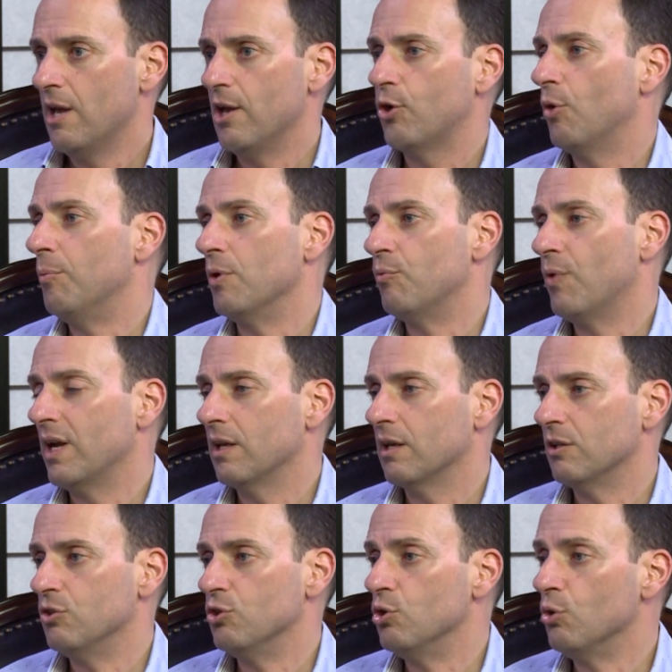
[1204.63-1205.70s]
It could be
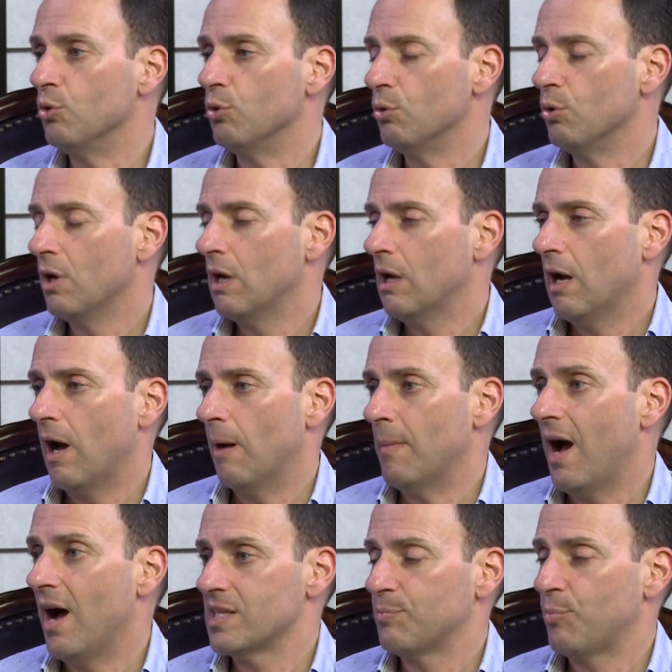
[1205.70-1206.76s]
running a new
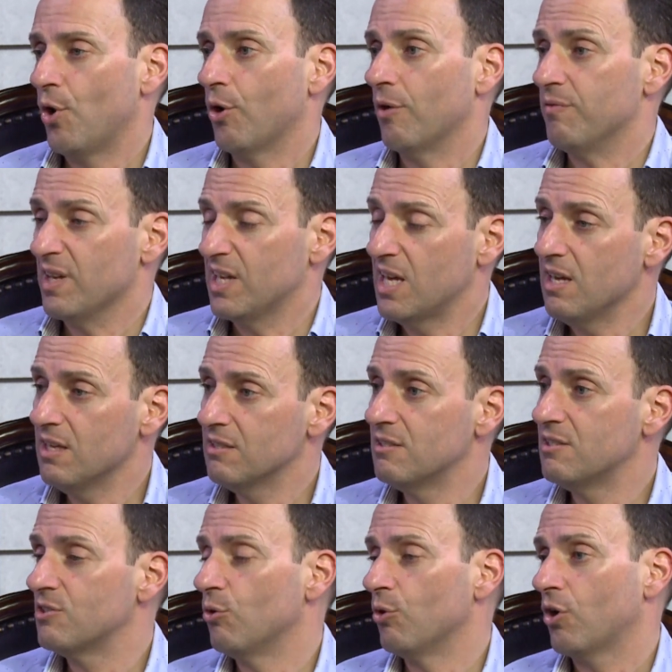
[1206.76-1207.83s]
arts program for
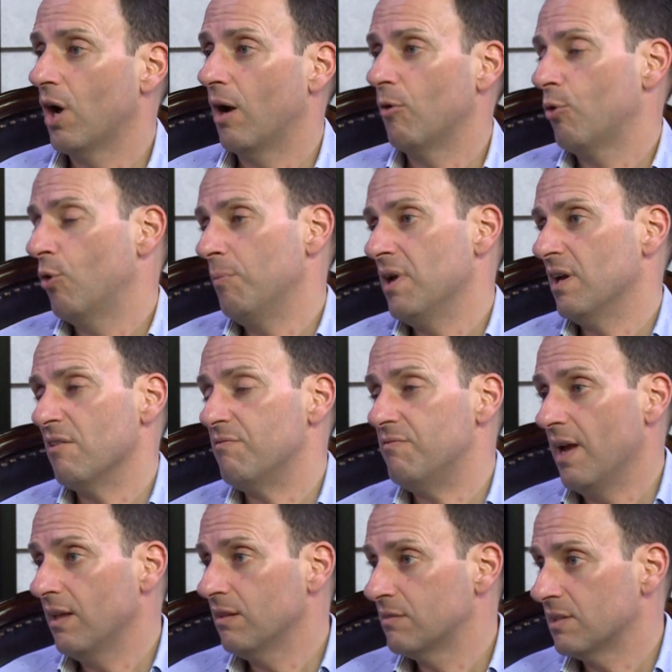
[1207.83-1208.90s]
kids, or it could be an
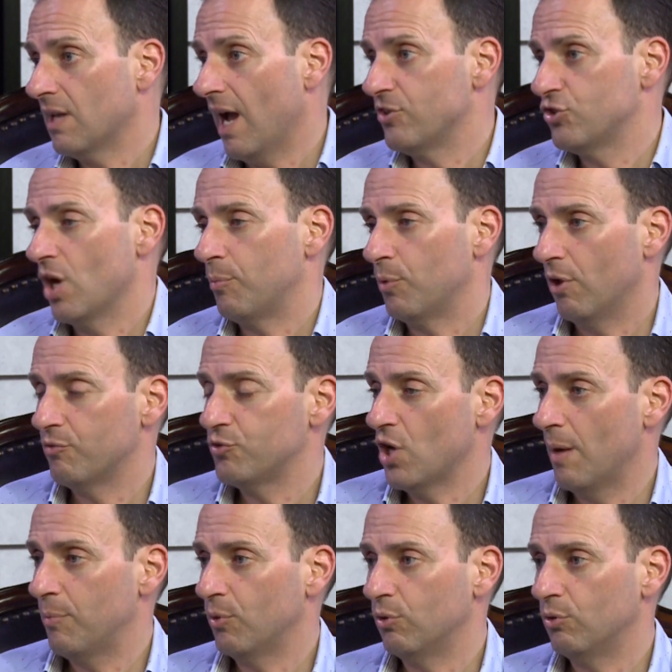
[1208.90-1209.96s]
event at Chapel Off
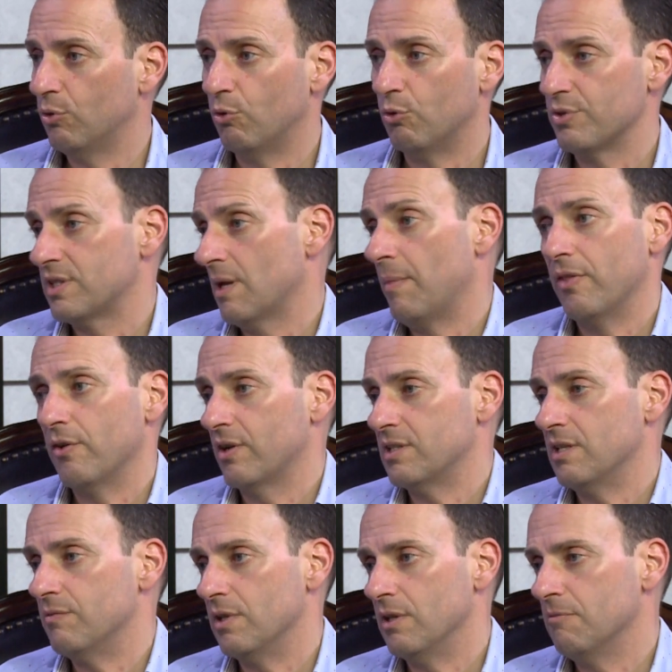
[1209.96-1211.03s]
Chapel or some other
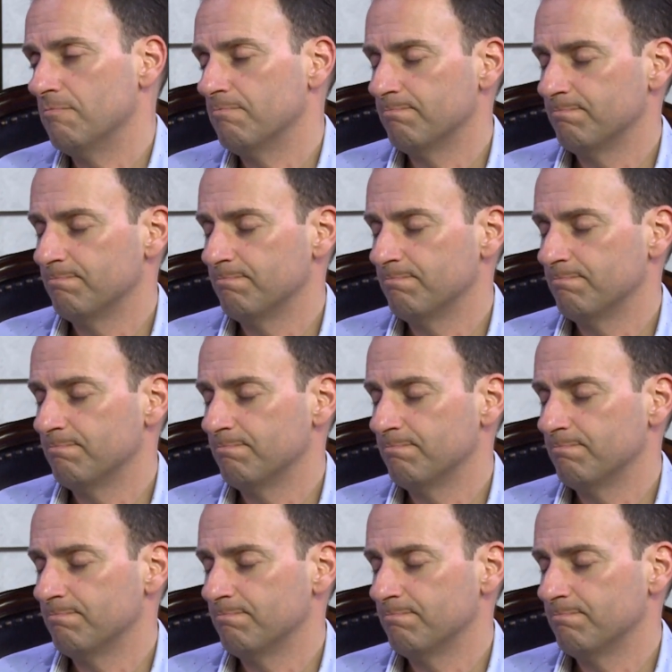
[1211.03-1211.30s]
activity.